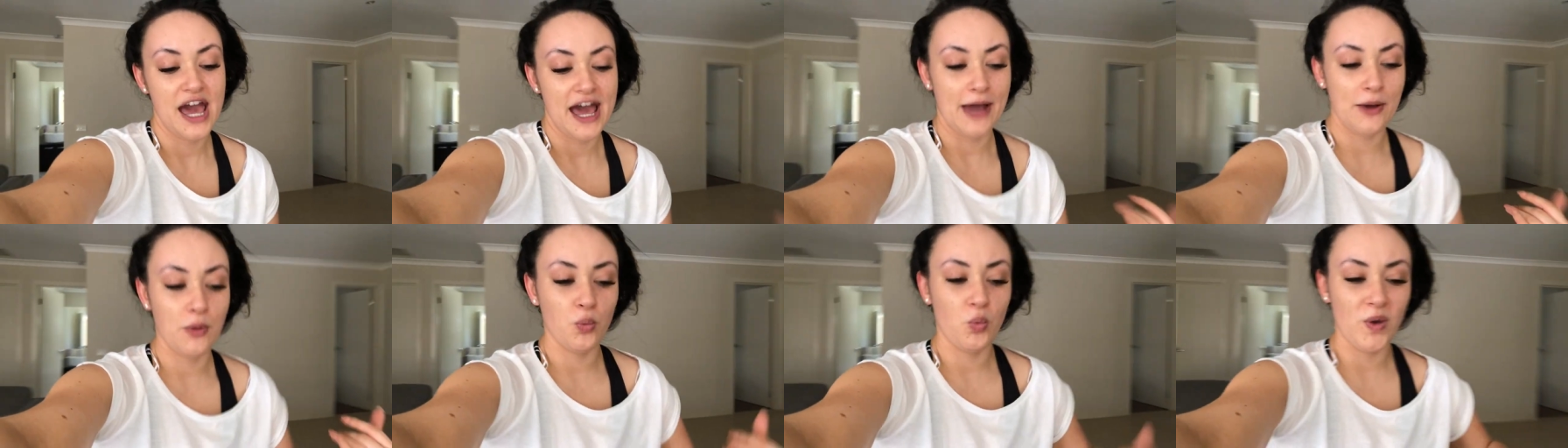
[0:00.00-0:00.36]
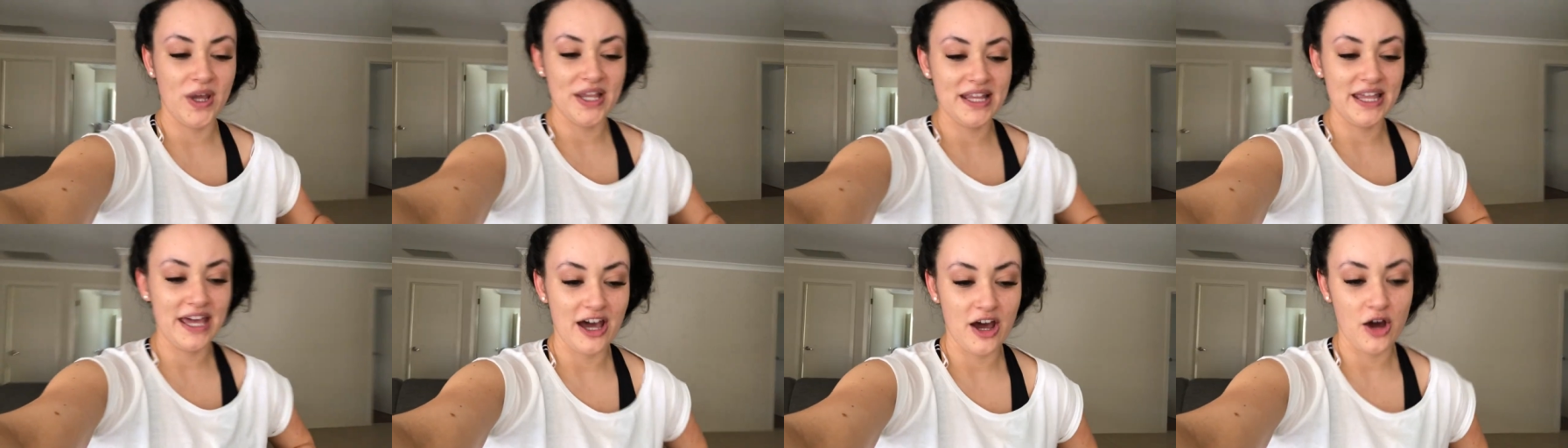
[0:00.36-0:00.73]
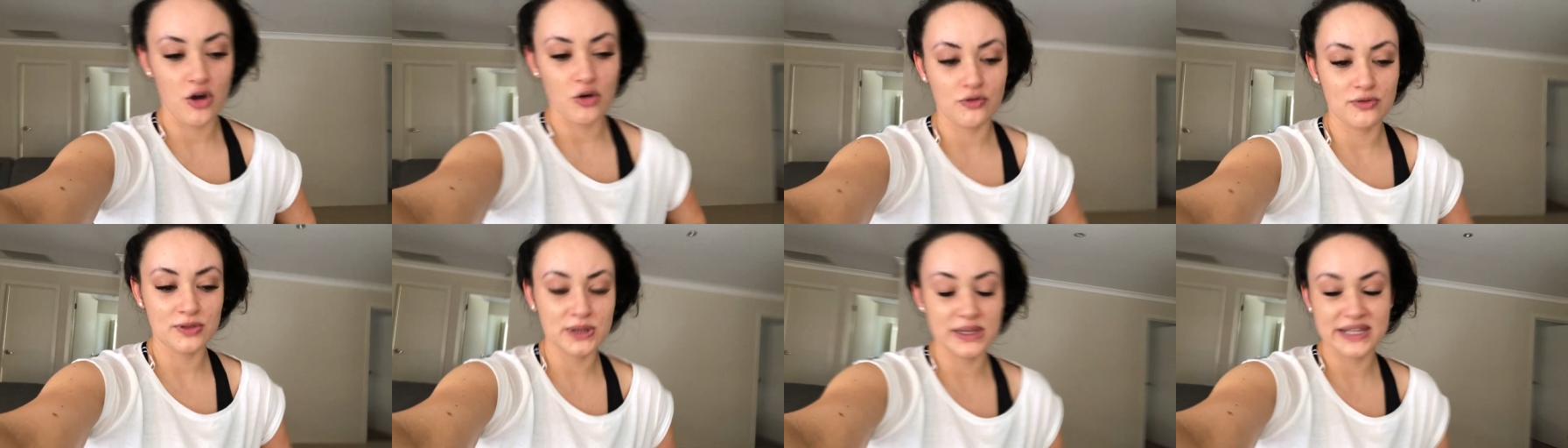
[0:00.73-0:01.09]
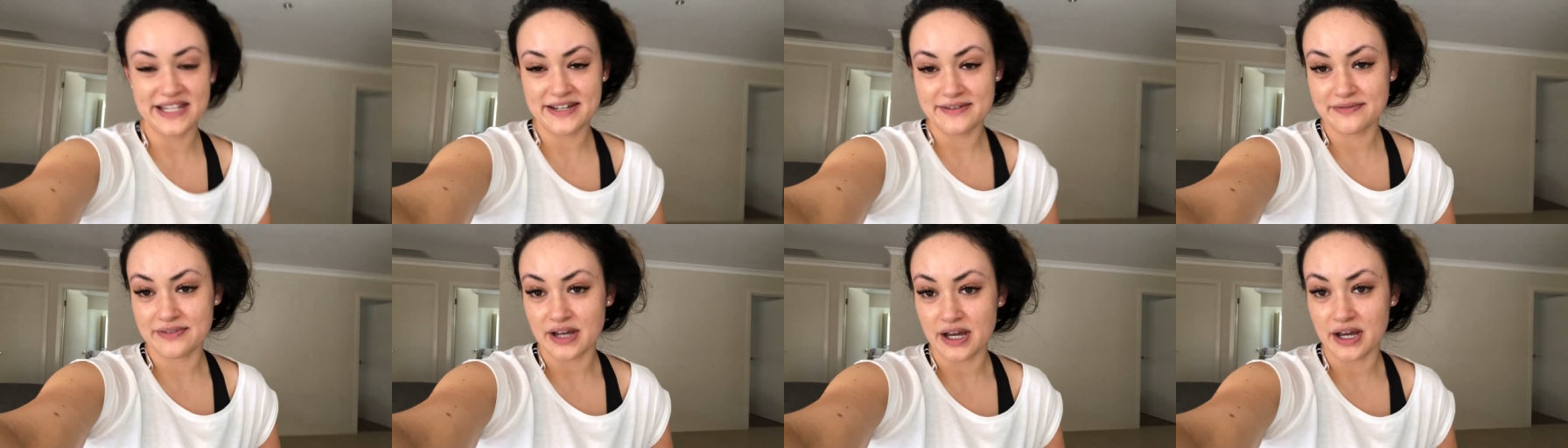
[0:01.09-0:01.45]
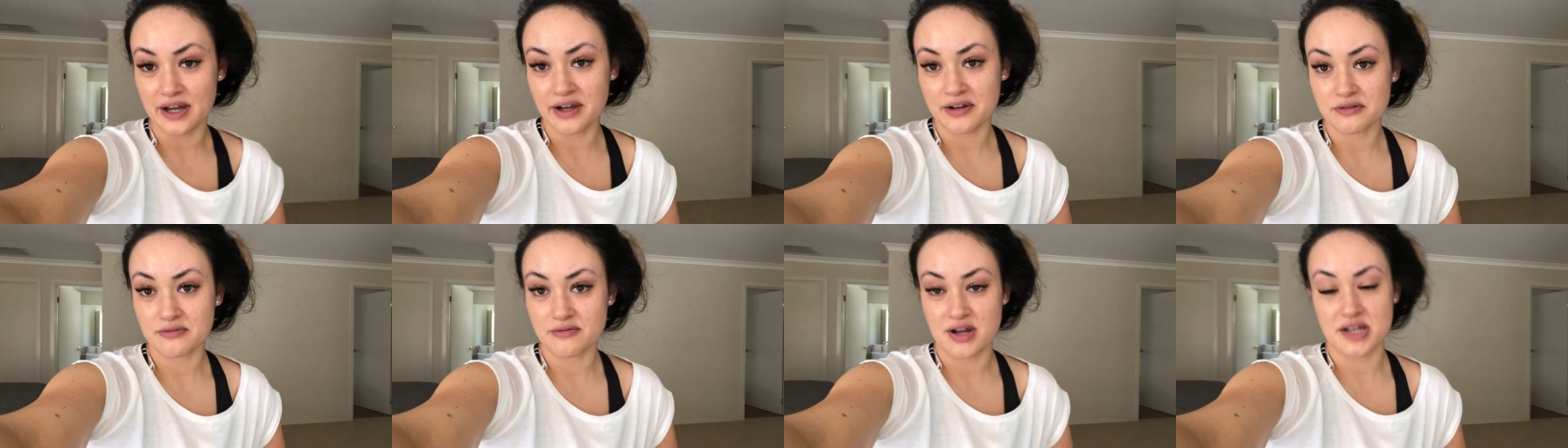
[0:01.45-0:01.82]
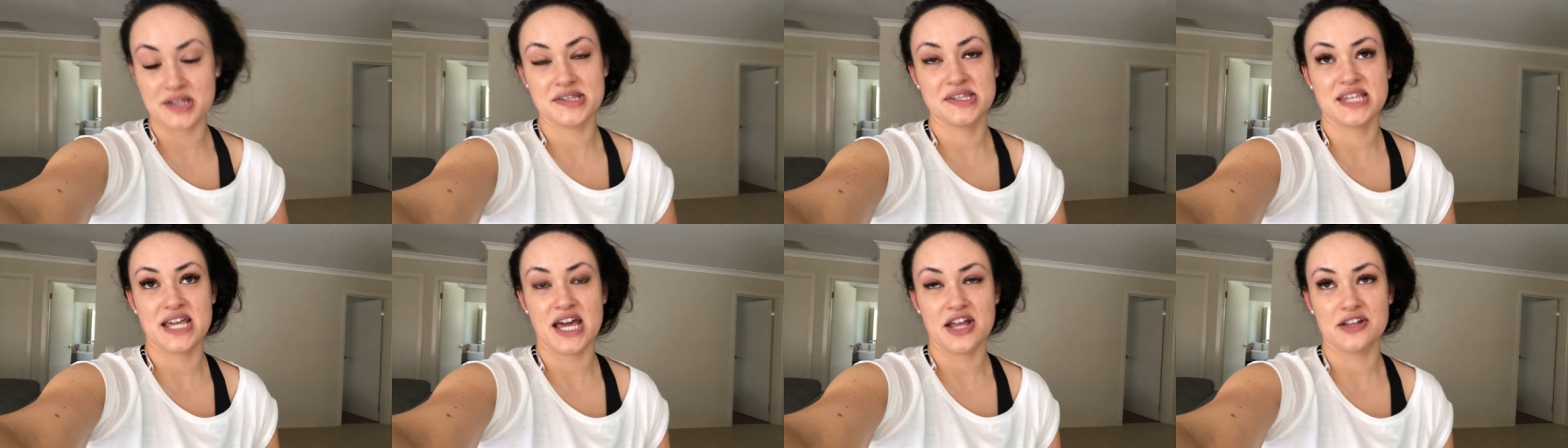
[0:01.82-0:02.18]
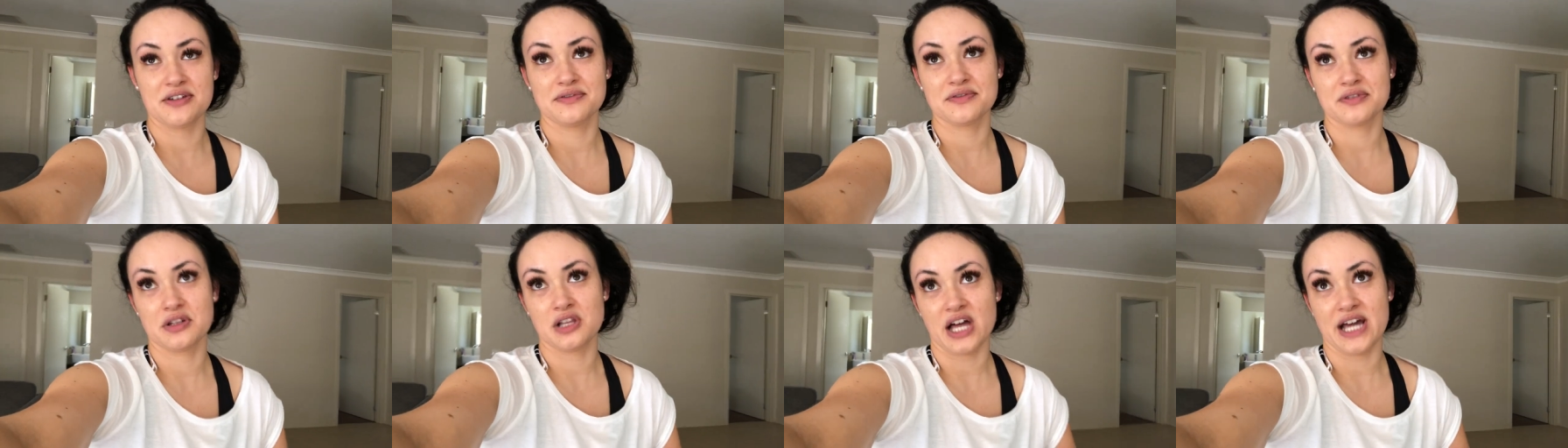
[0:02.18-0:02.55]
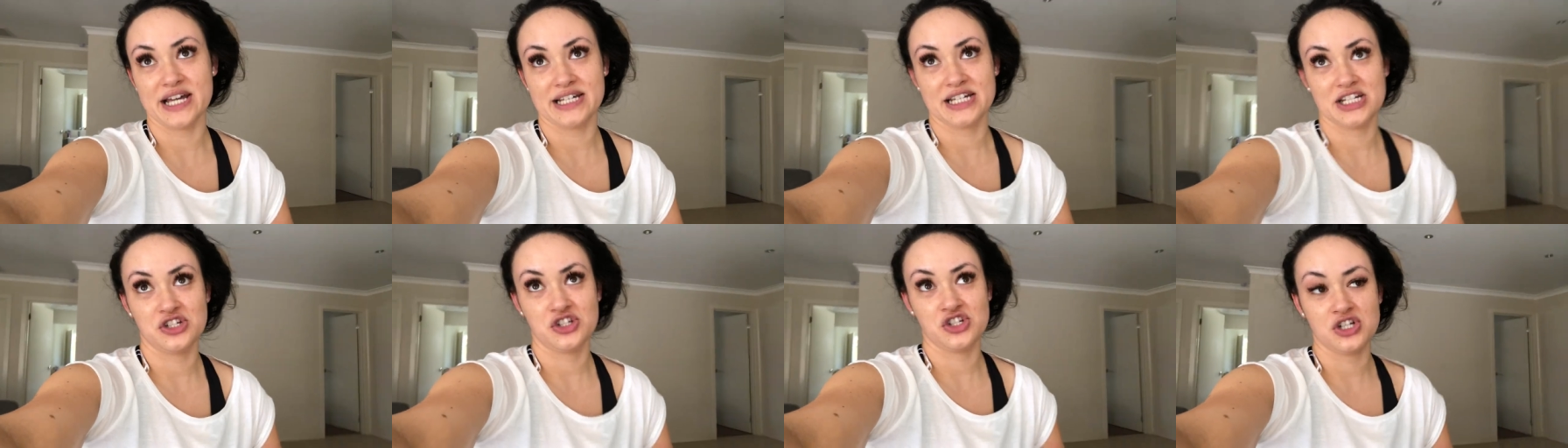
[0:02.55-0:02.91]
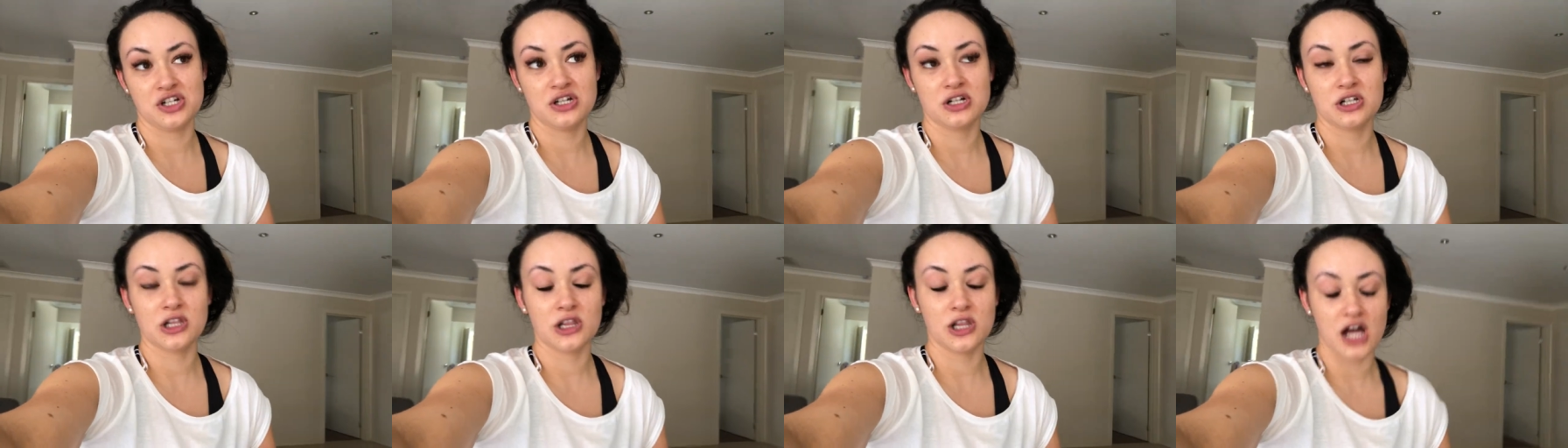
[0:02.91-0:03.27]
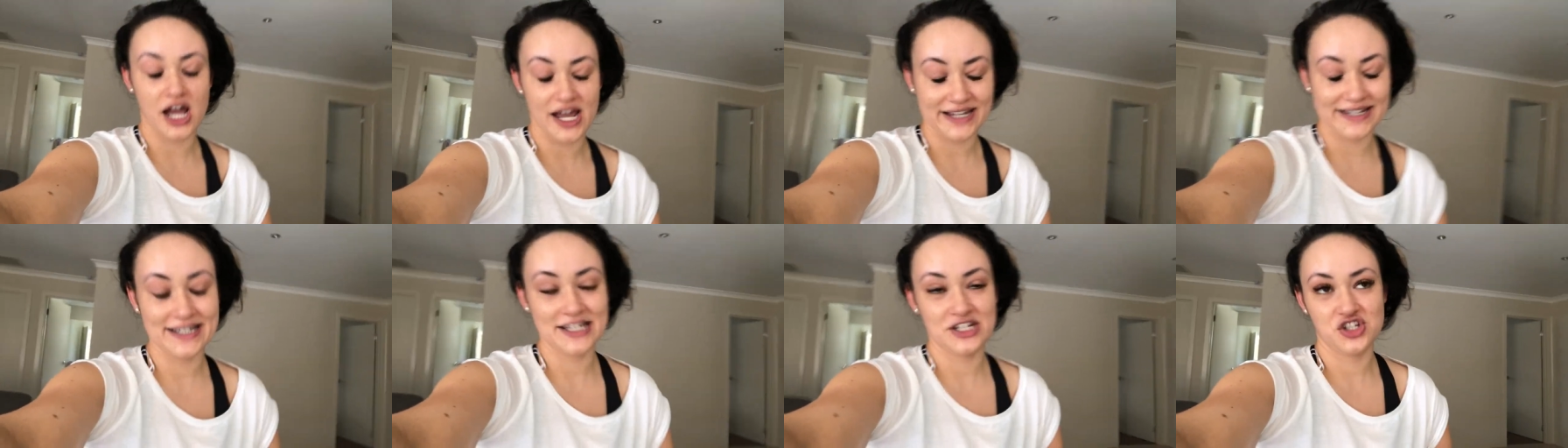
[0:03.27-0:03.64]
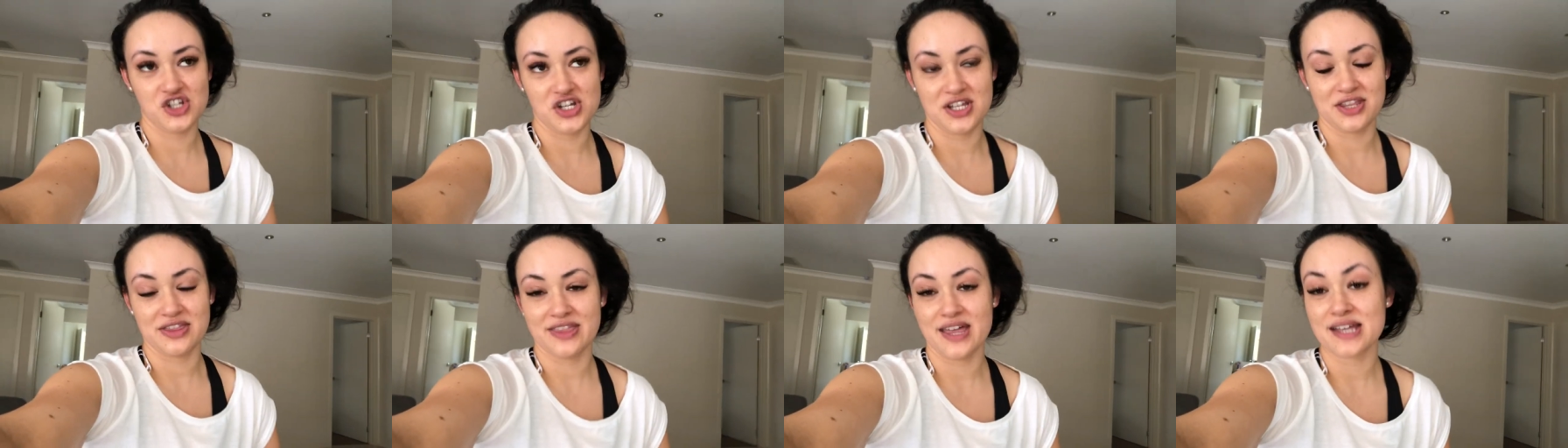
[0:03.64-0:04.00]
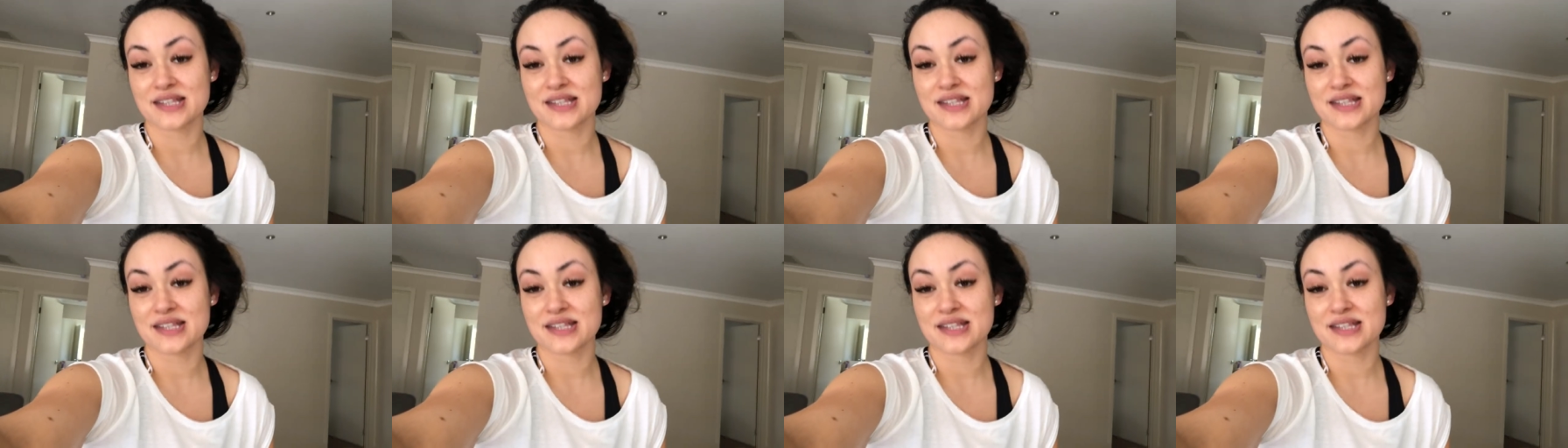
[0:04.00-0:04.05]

and when our liver runs out of glycogen,